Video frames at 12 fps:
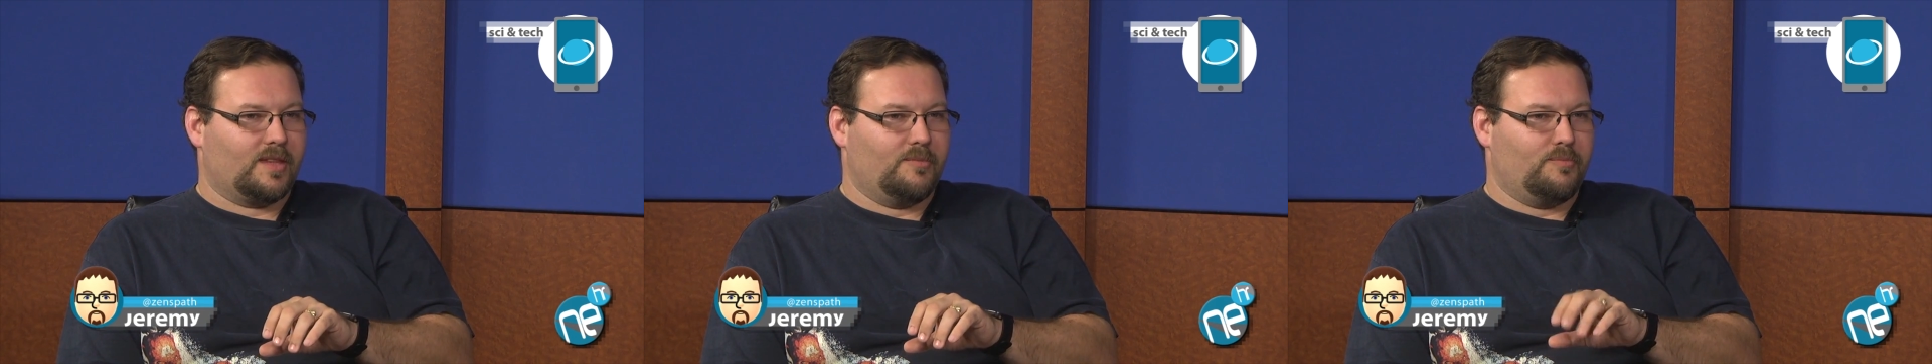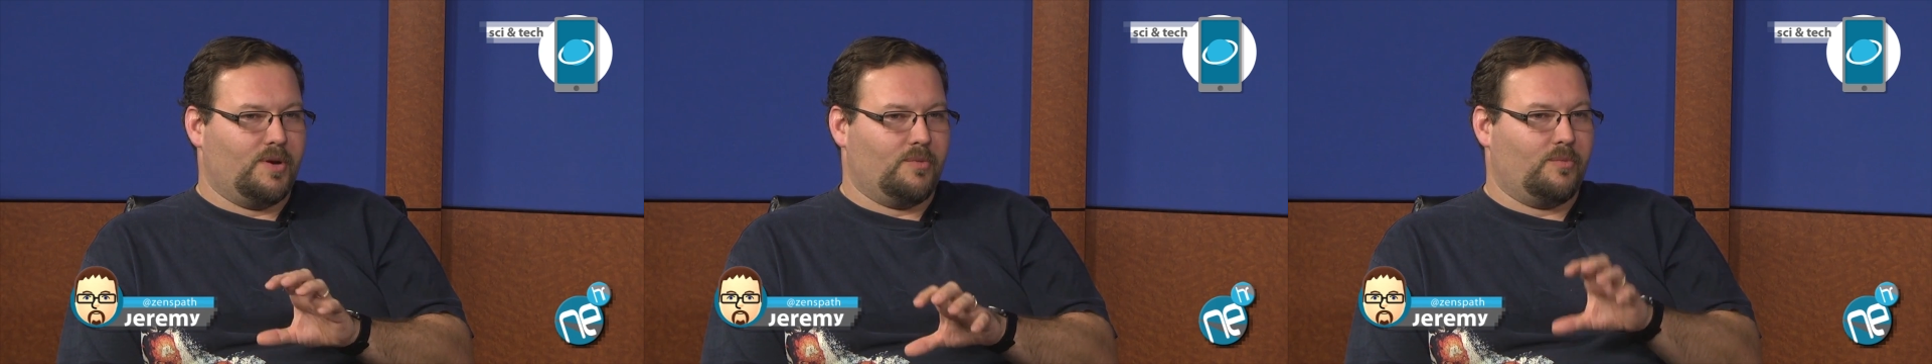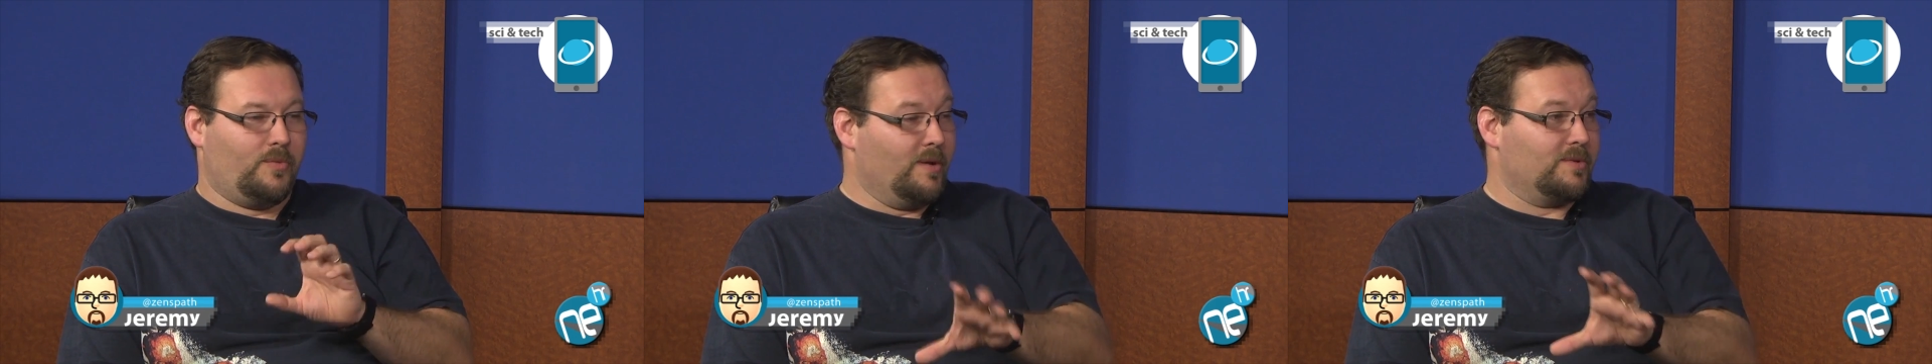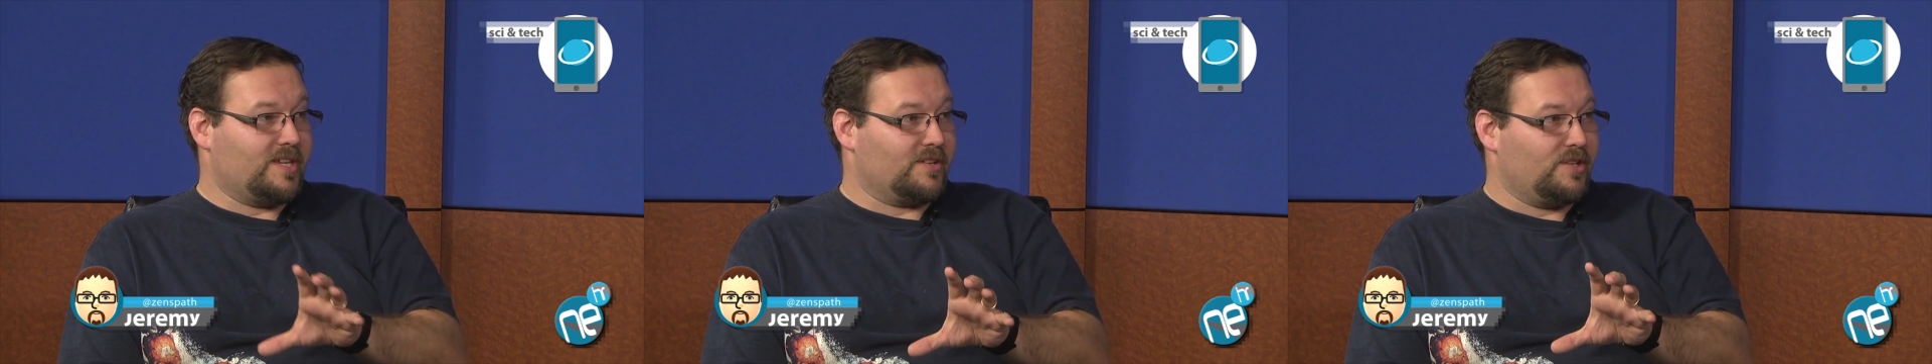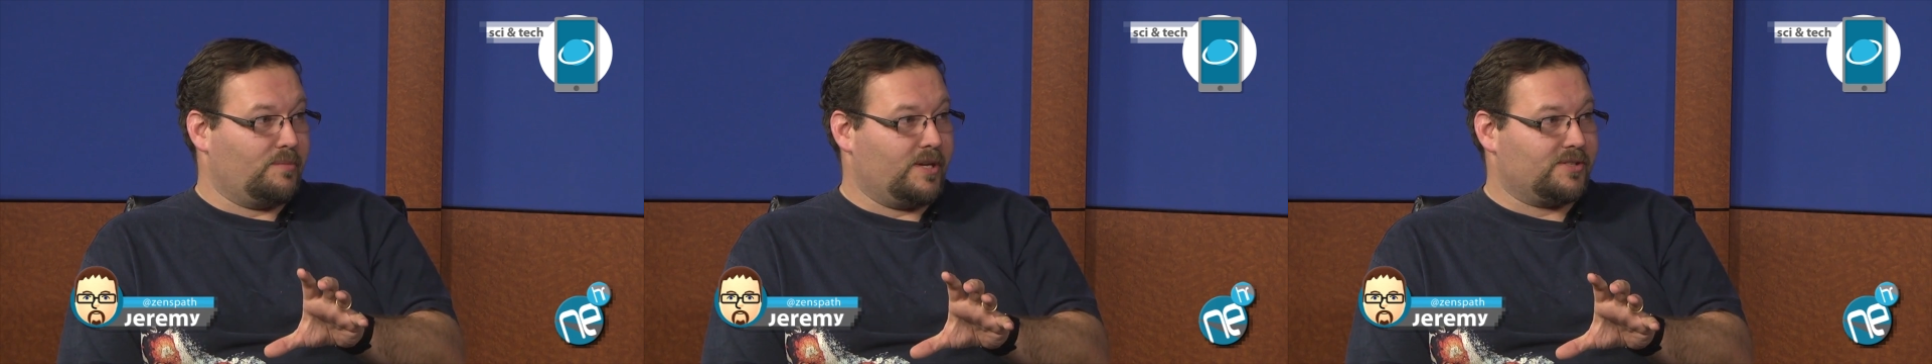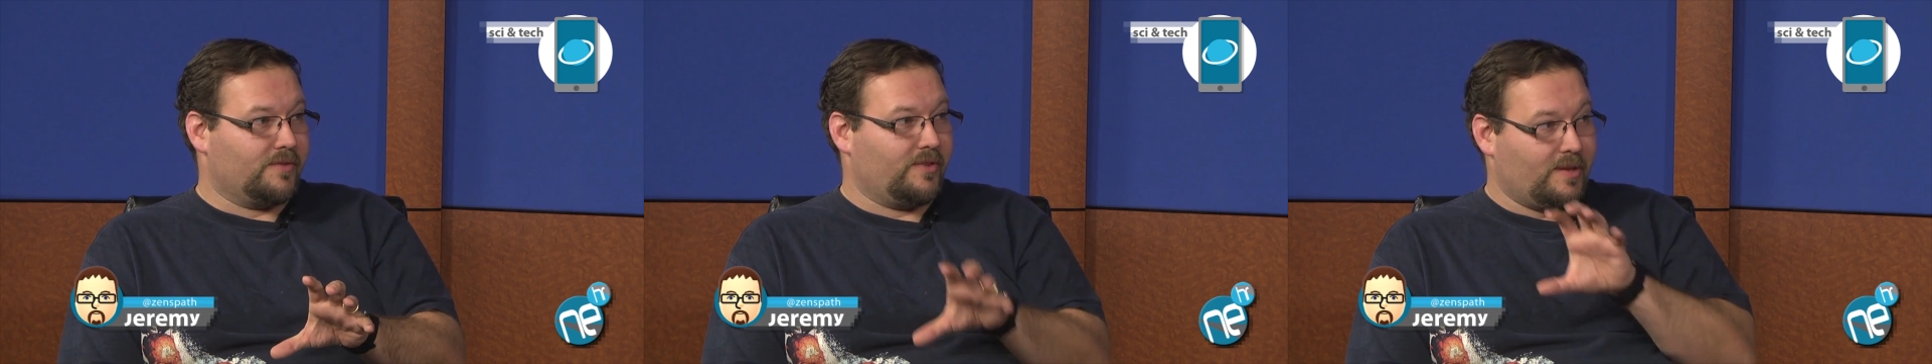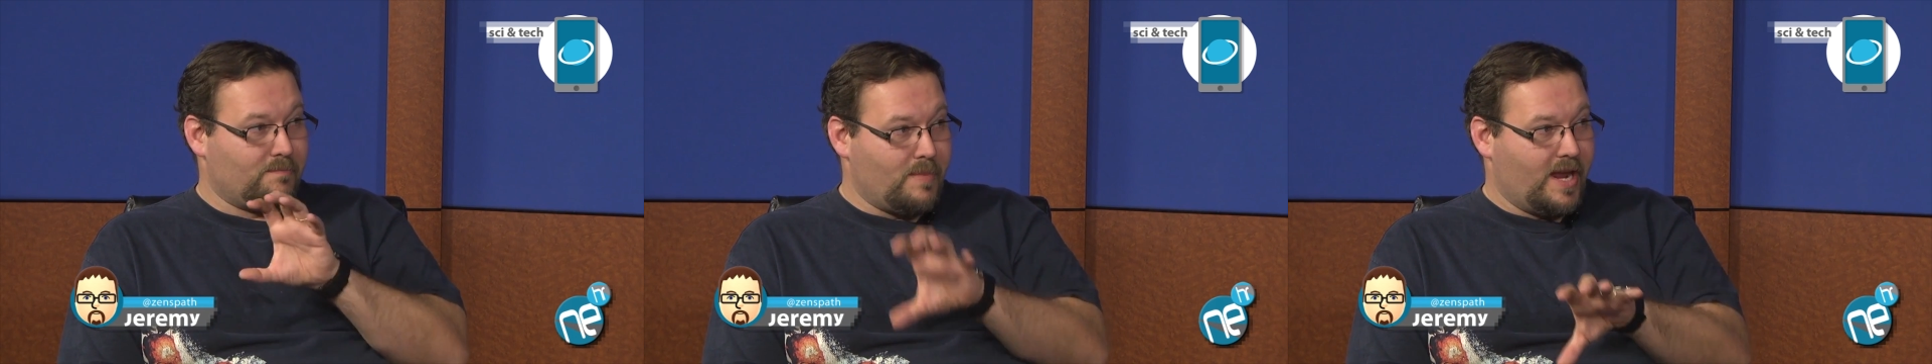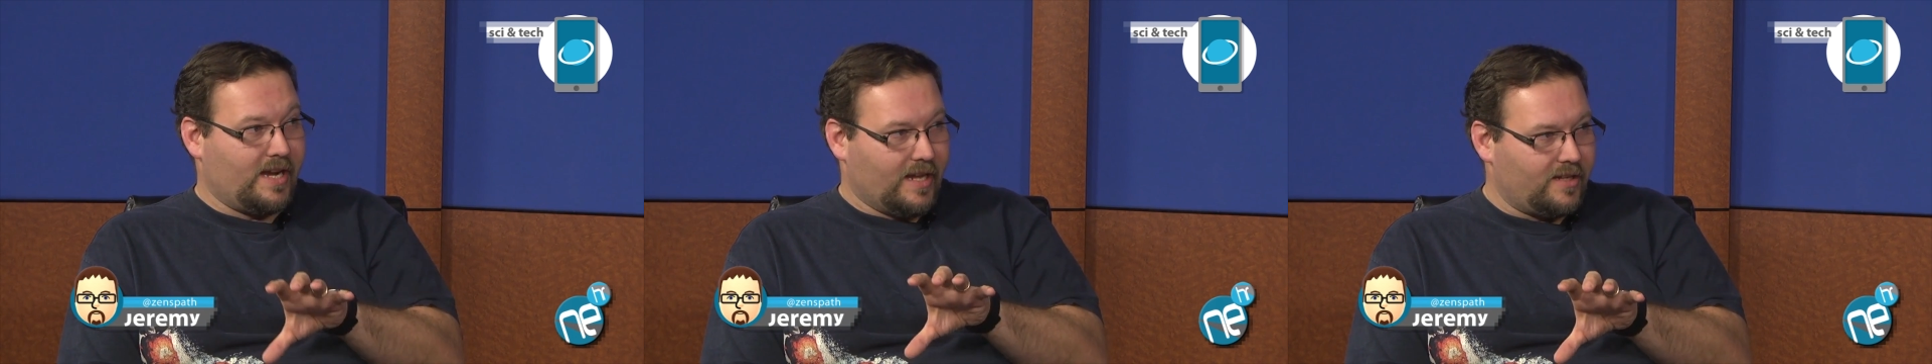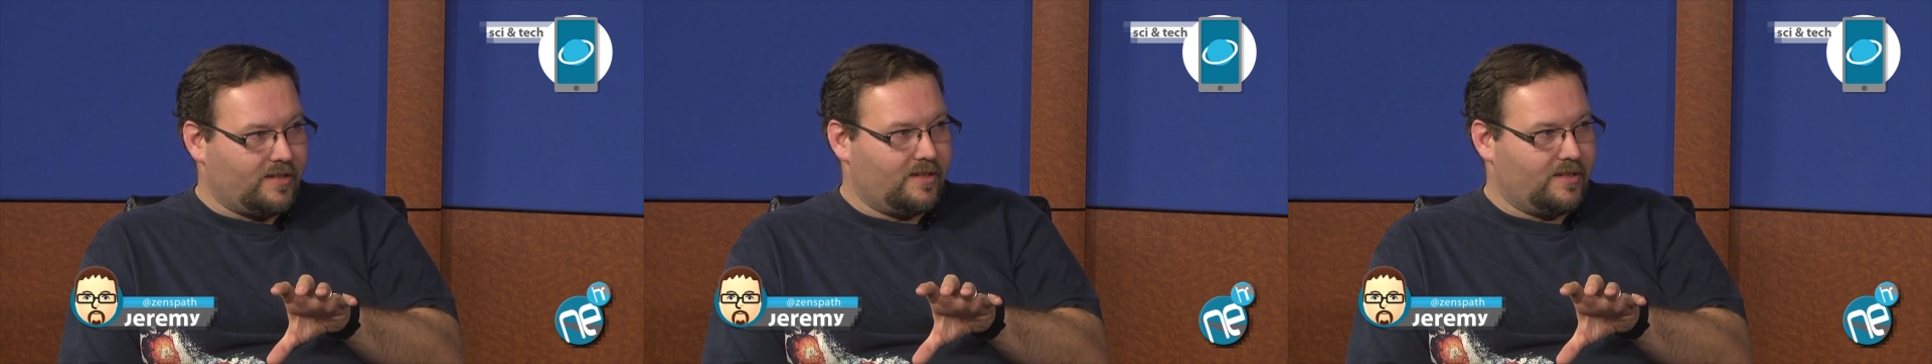But there was actually a picture of it. They made it.